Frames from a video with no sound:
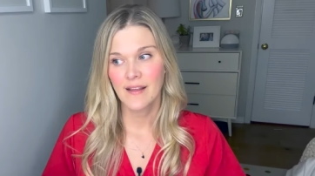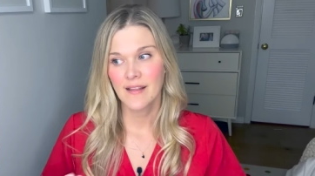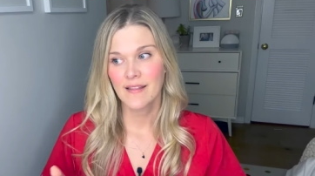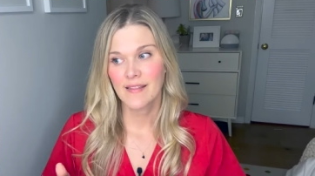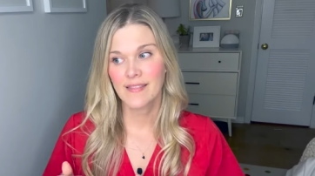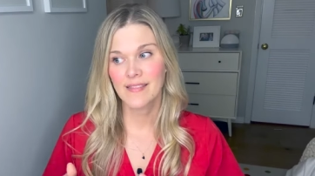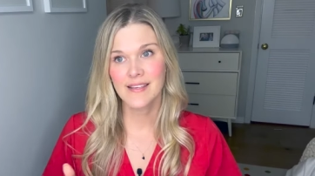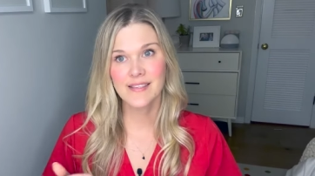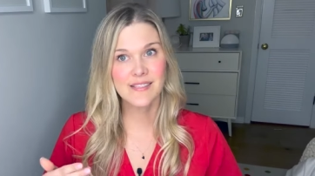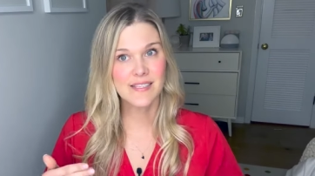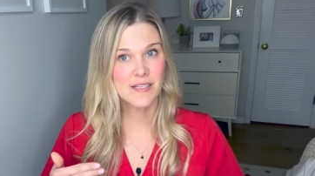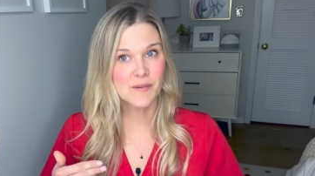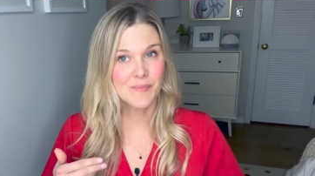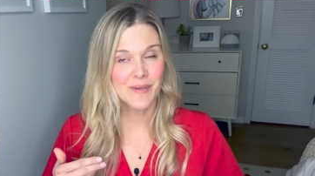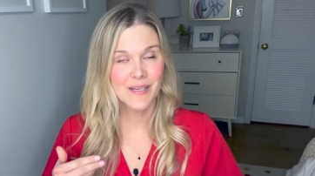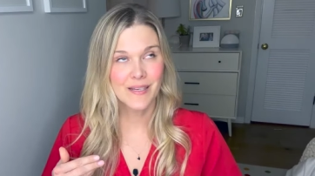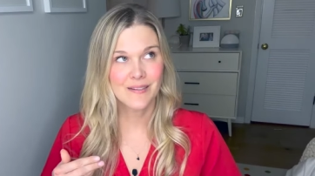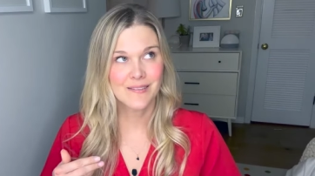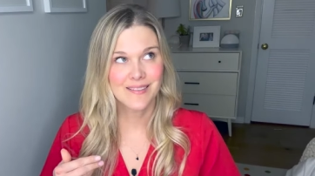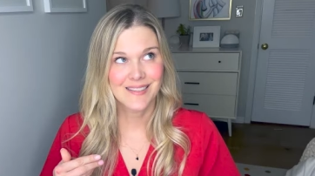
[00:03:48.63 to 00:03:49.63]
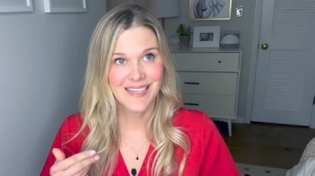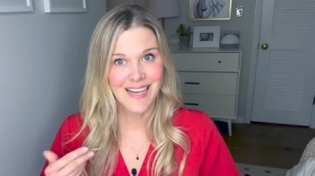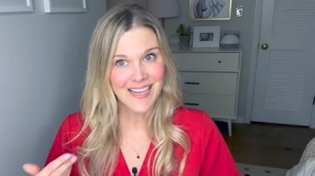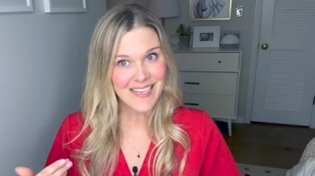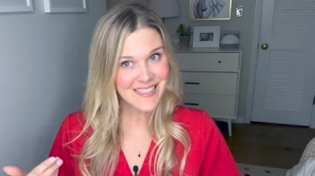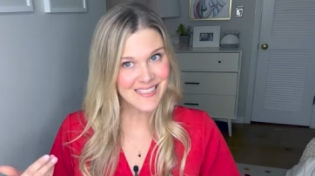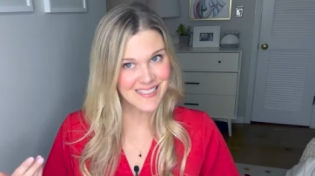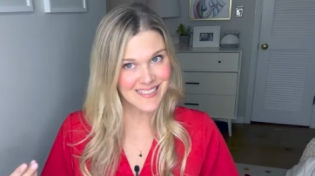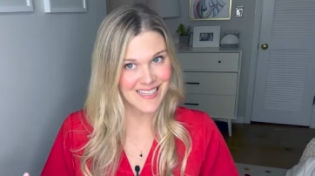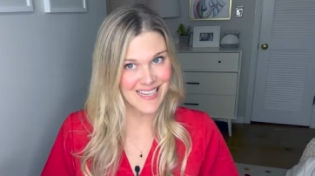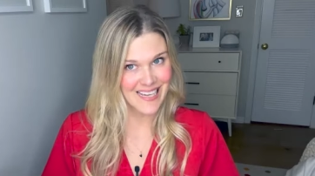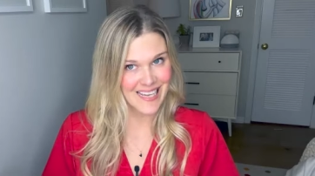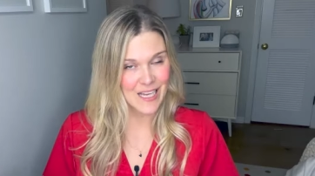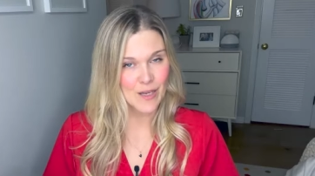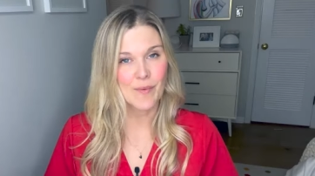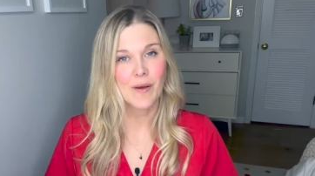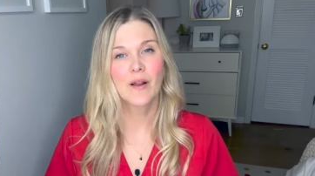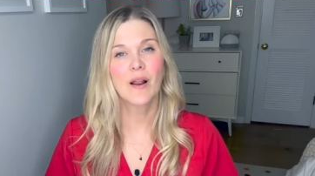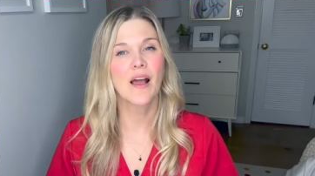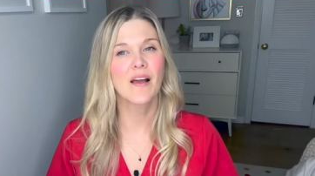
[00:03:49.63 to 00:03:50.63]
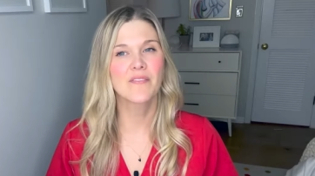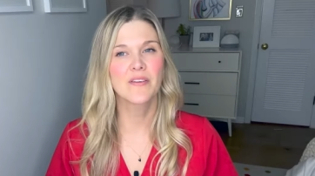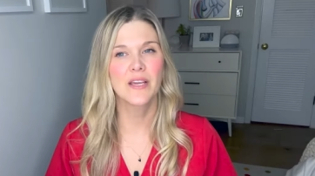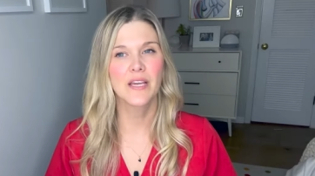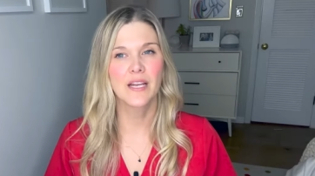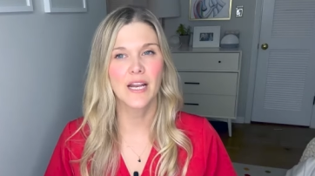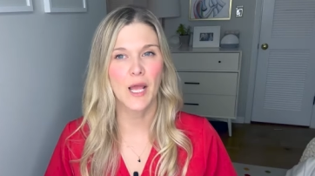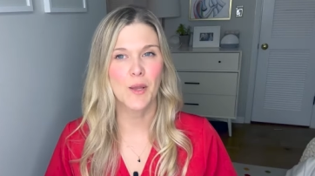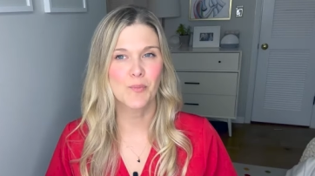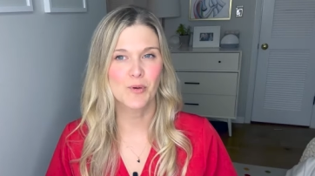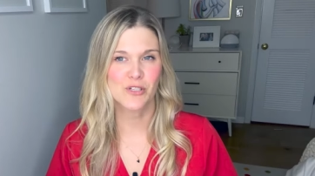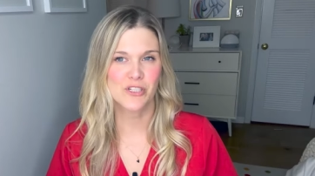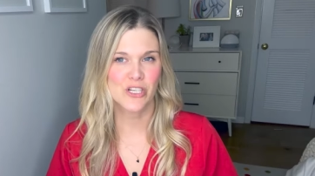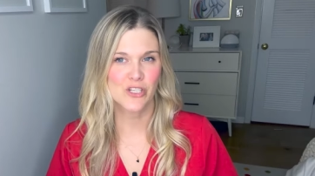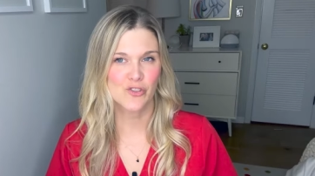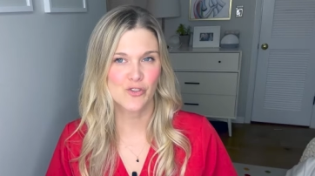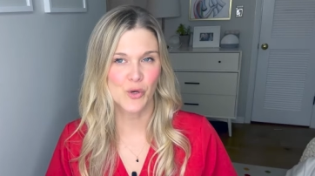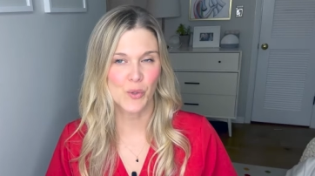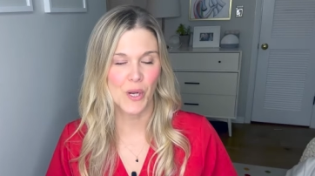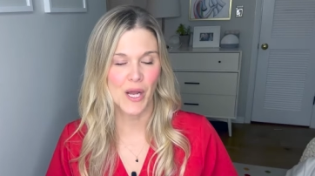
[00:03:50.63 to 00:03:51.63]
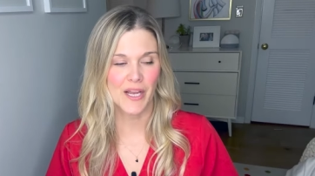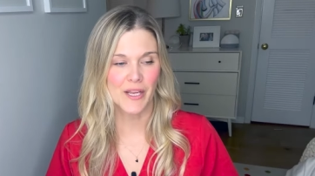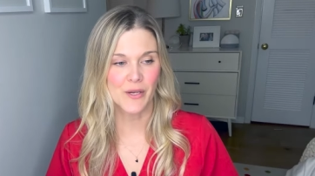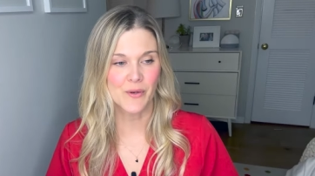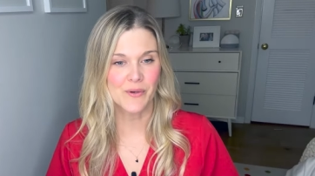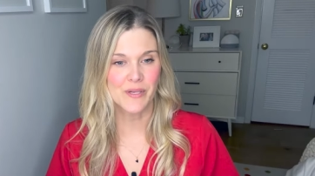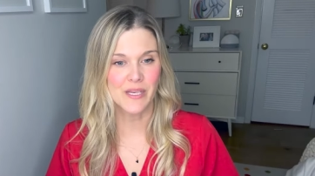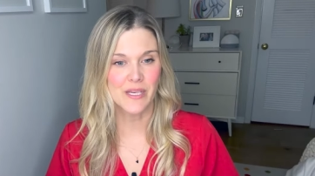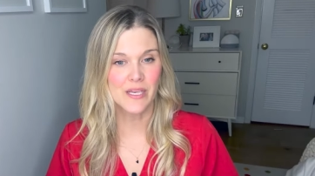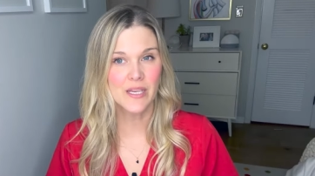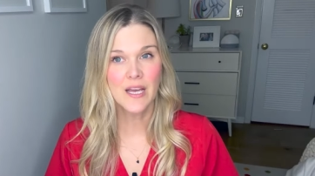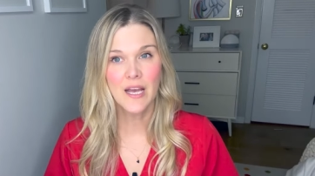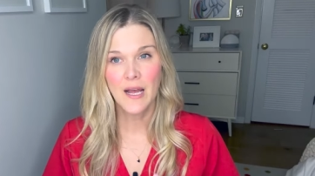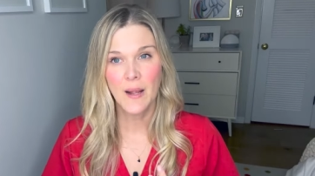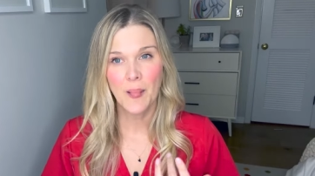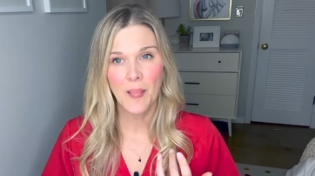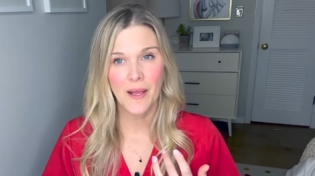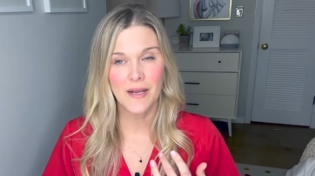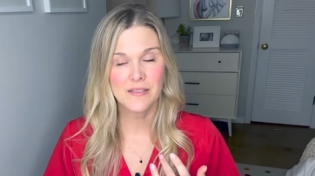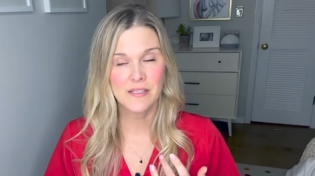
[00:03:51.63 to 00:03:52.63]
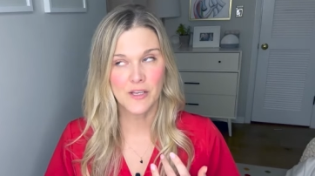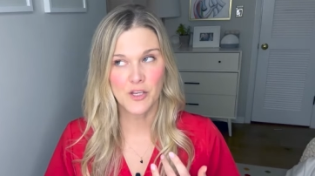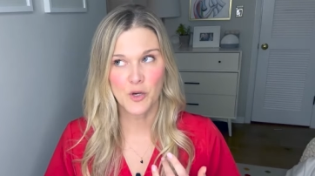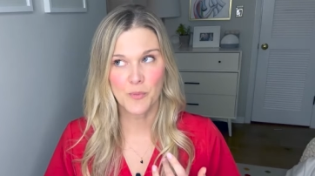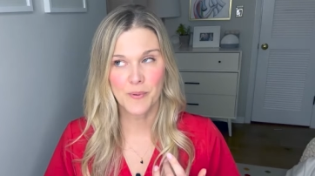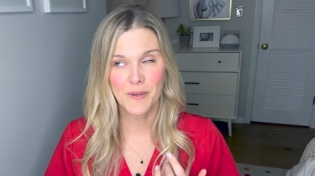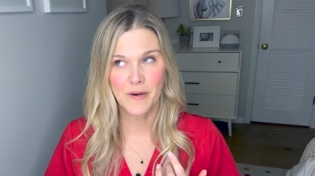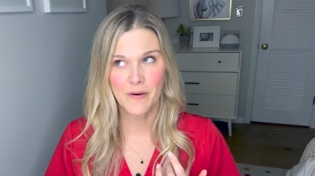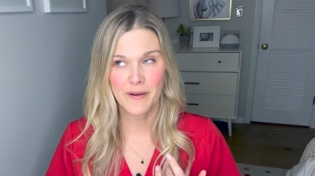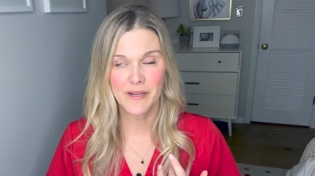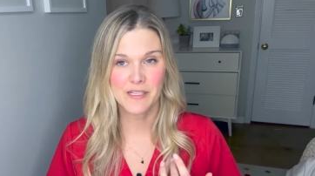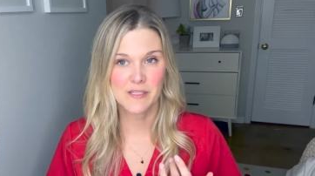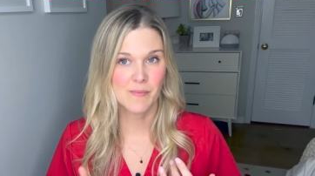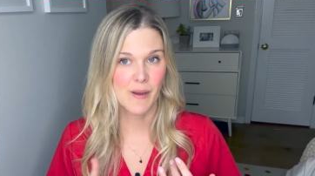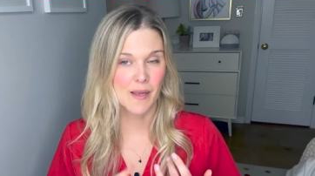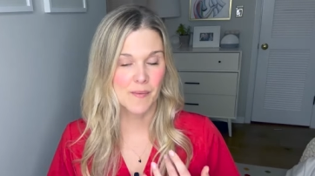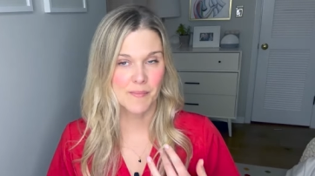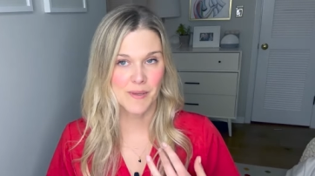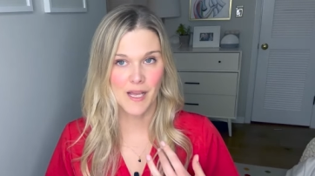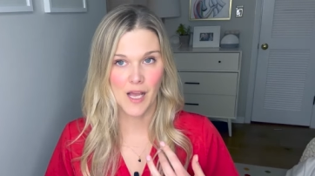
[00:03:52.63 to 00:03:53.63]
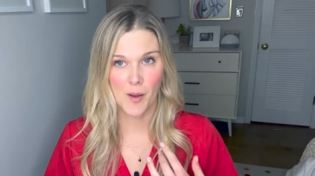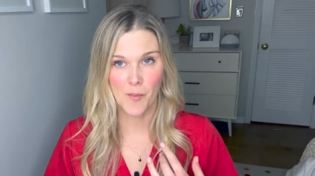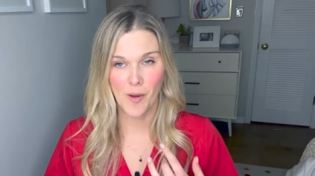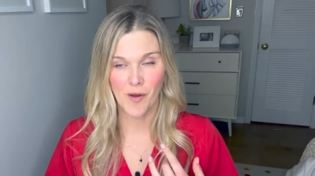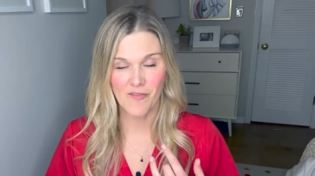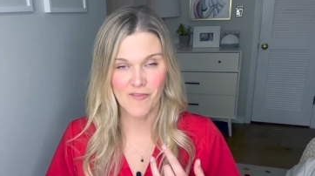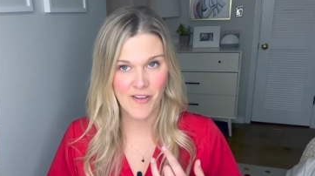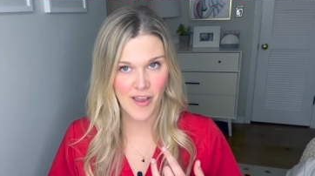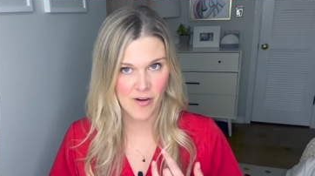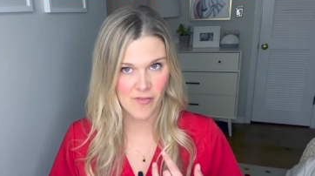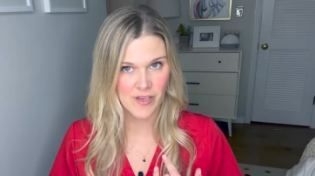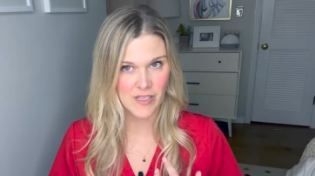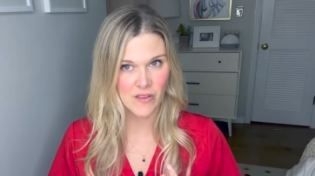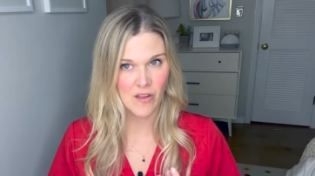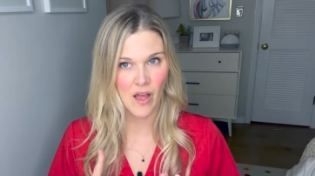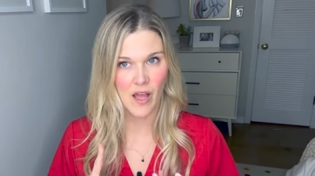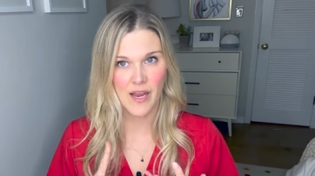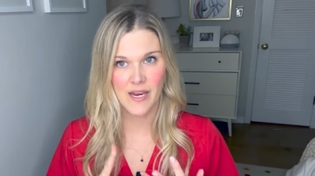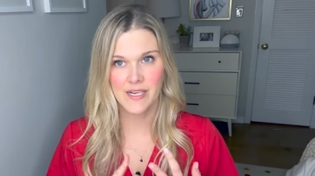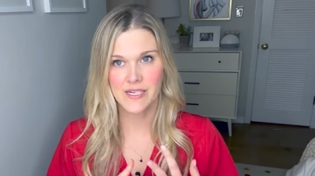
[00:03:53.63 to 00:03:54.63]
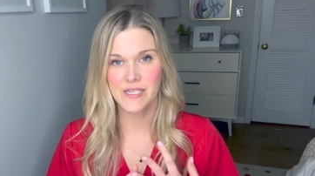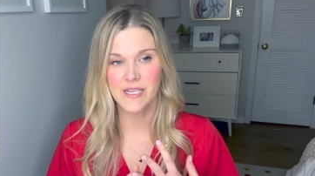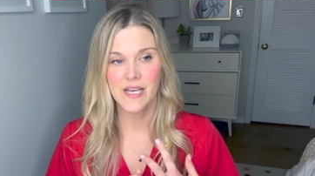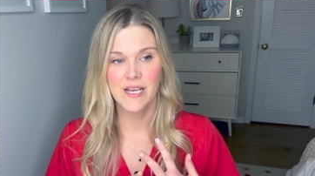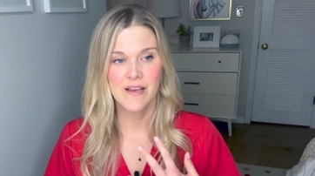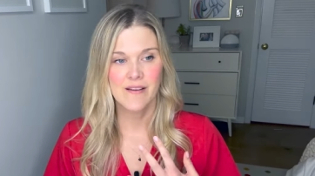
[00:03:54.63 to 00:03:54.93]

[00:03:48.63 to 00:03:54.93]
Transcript: This can be a nice thing about having a progesterone IUD is that your periods might become very light,